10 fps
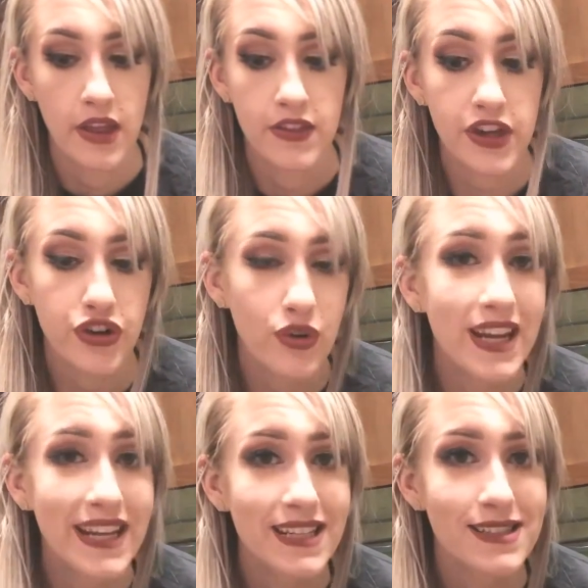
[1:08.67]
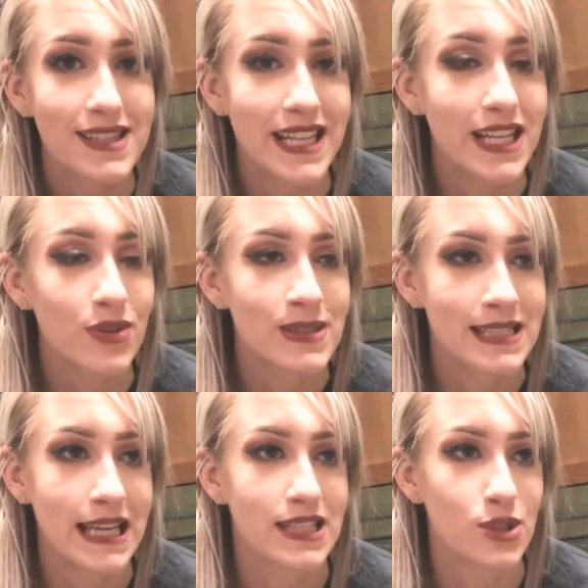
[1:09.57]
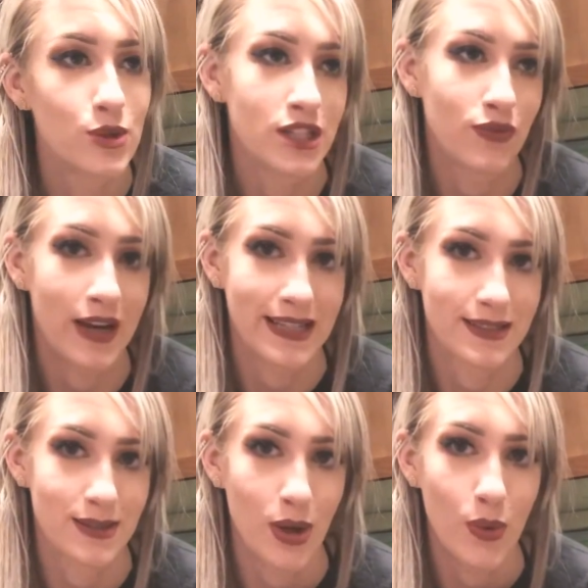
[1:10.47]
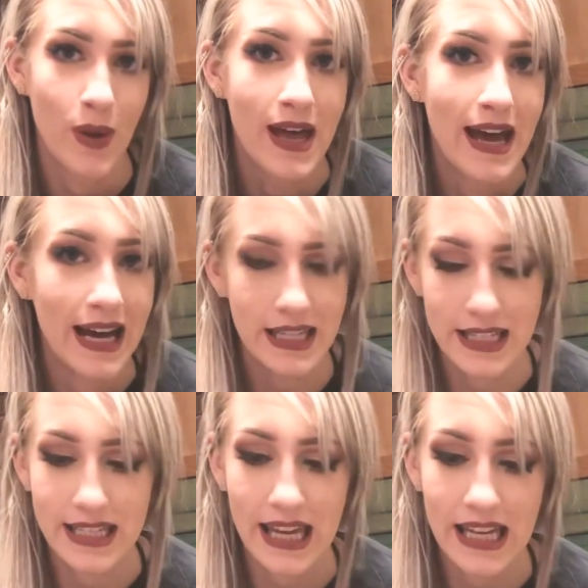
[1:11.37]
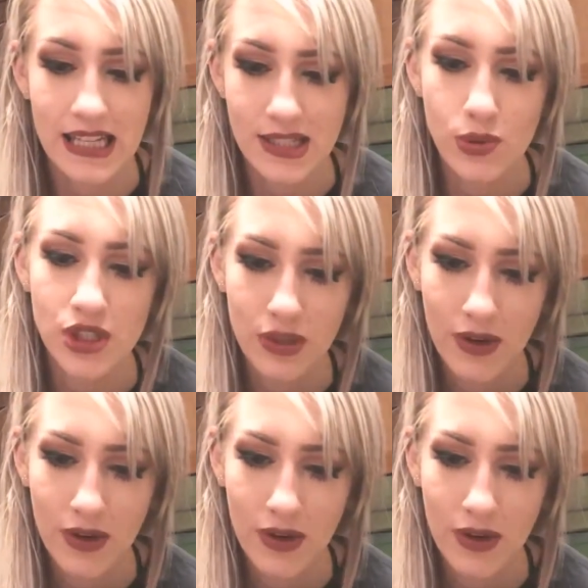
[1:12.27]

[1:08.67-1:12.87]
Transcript: The ingredients, they don't say sushi rice, so I didn't get any sushi